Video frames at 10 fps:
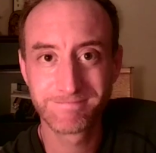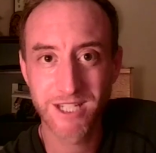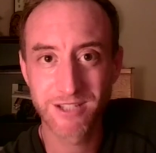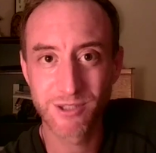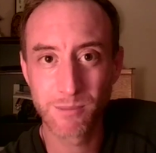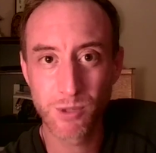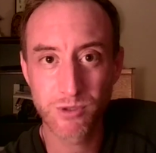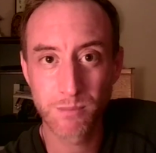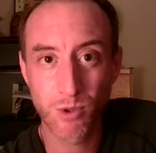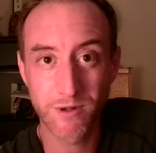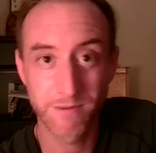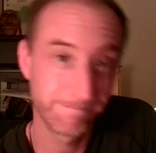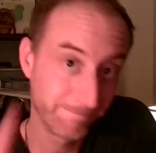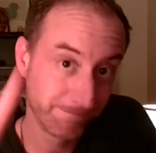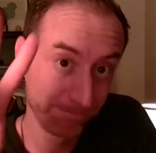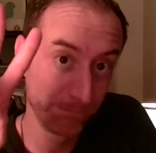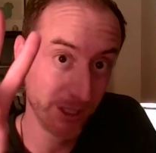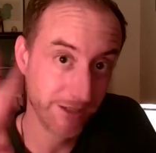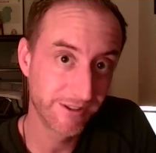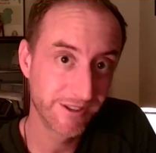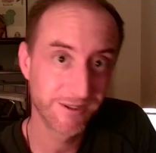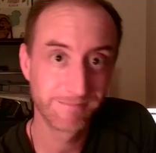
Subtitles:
is the most important. Peace.